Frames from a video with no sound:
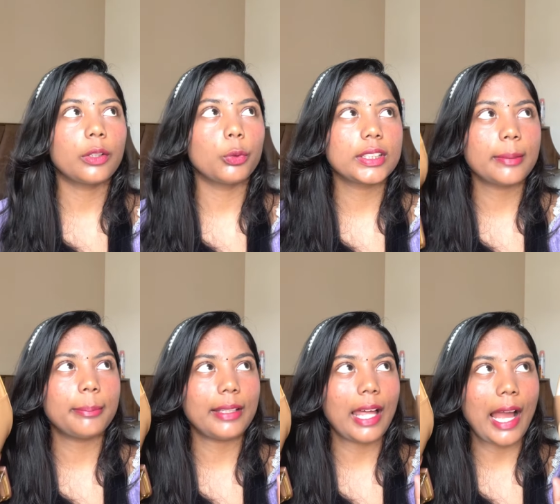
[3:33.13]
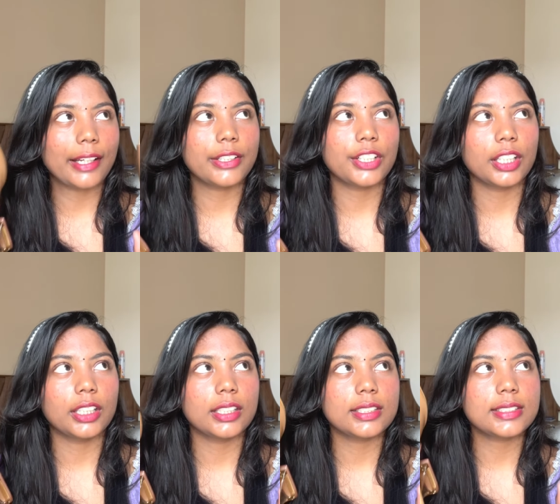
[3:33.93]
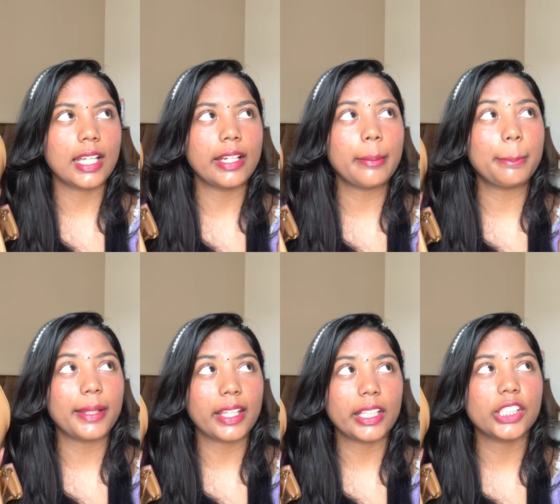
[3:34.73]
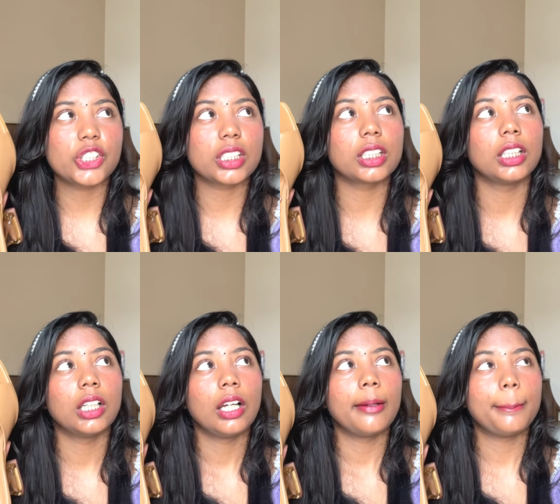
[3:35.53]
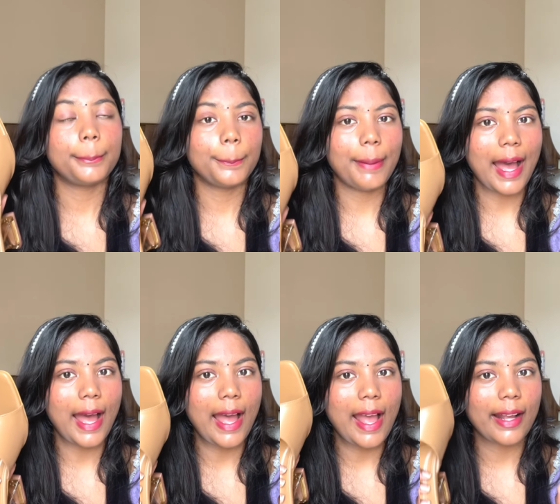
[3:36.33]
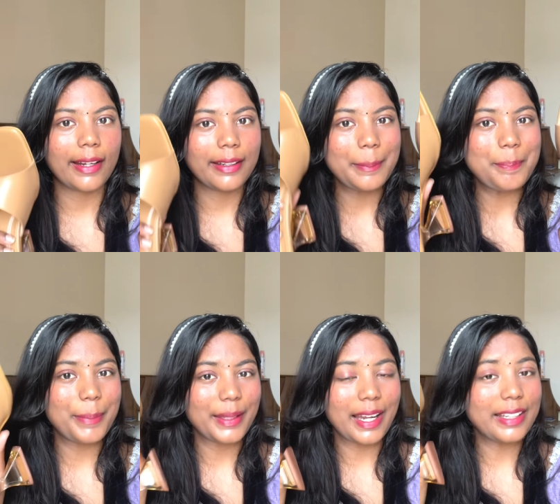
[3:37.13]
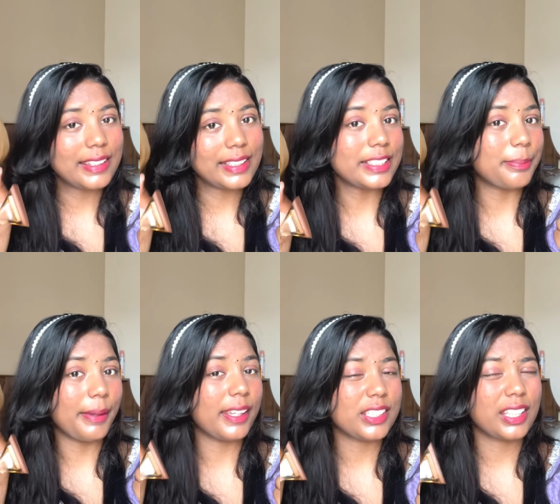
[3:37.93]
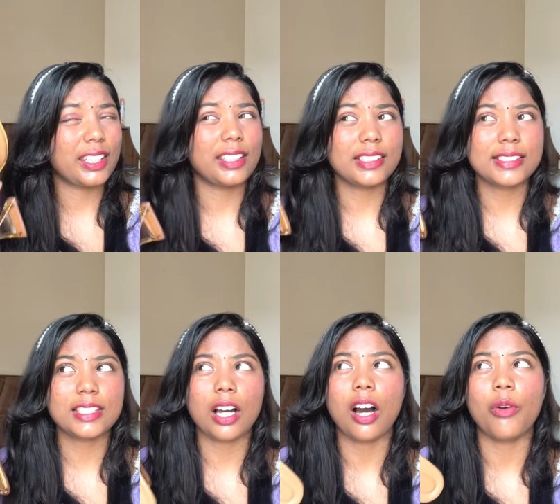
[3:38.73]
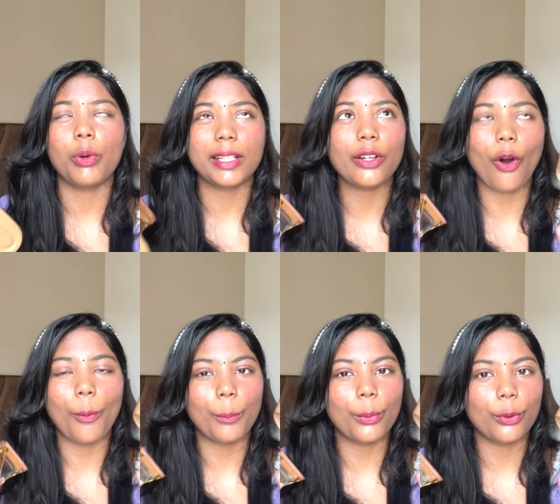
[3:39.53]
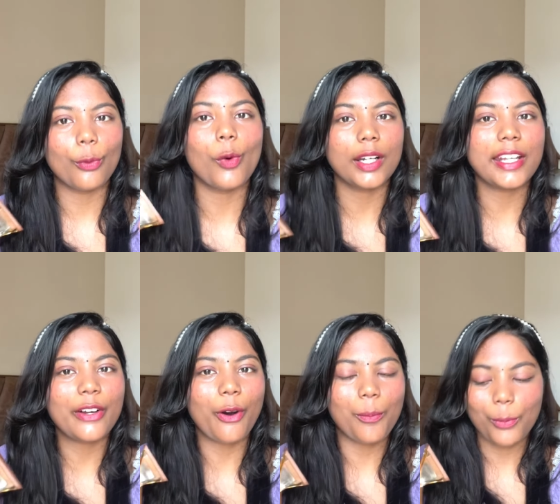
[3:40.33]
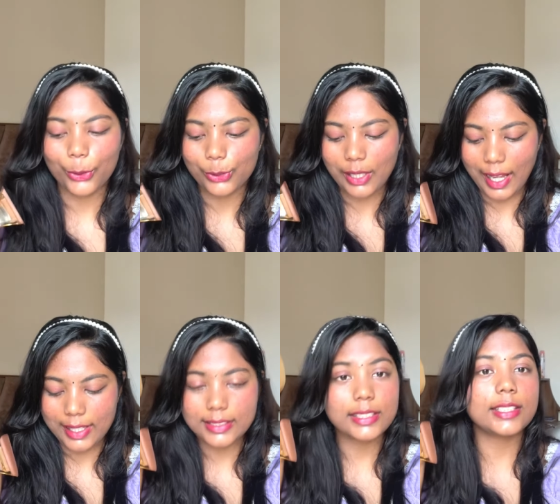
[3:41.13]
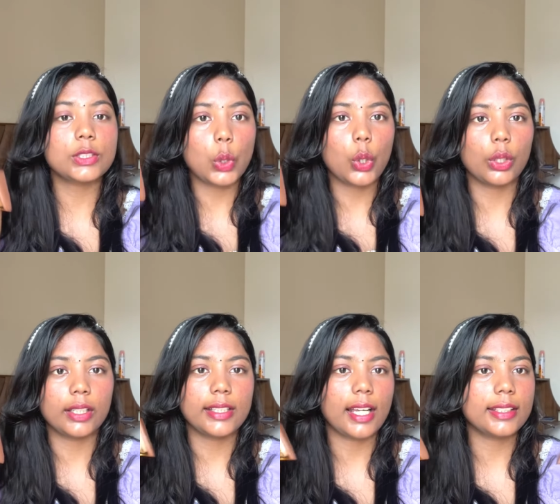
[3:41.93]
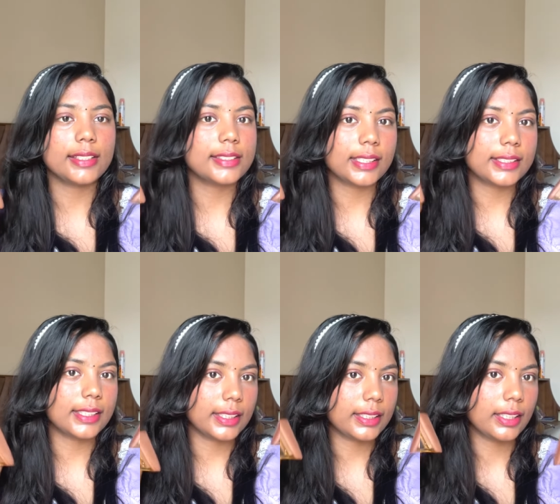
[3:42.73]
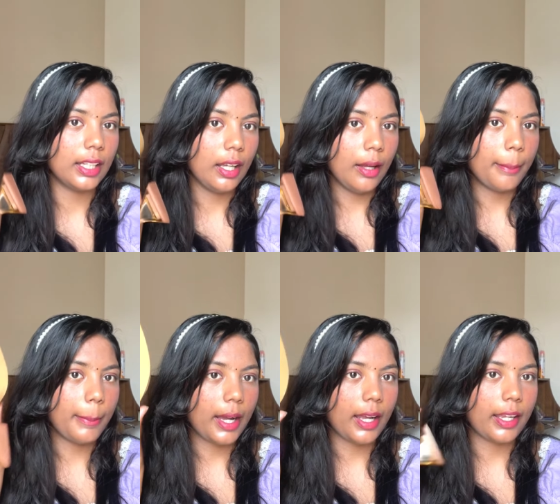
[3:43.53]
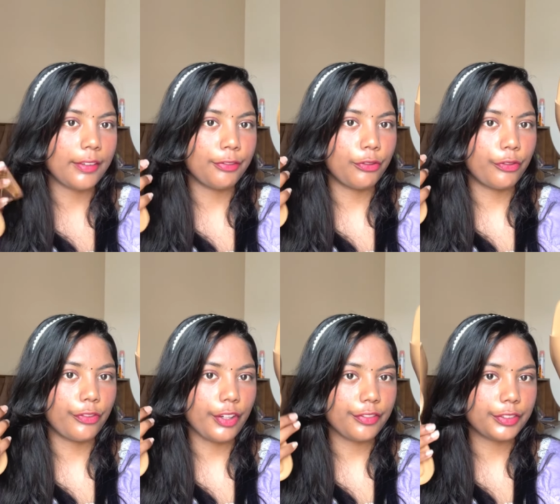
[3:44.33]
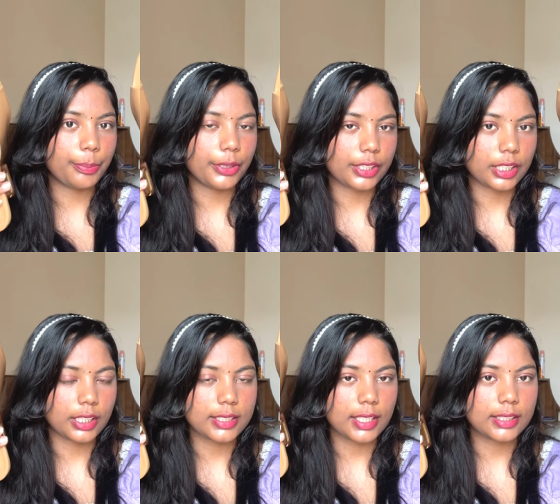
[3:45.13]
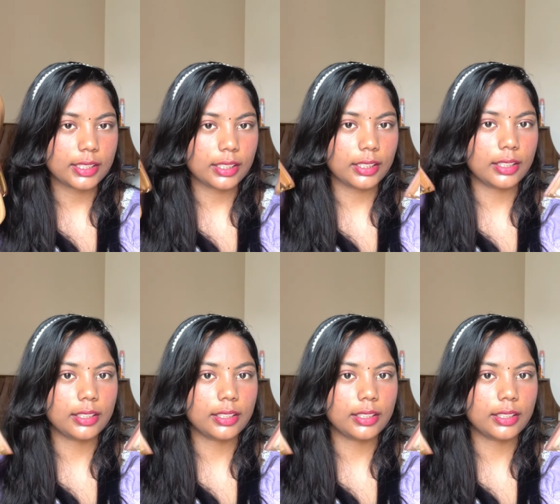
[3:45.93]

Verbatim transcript: with a black dress and a beige bag and a and these beige heels oh, what a combo what a combo you guys this is so good yeah this is like my fifth purchase i think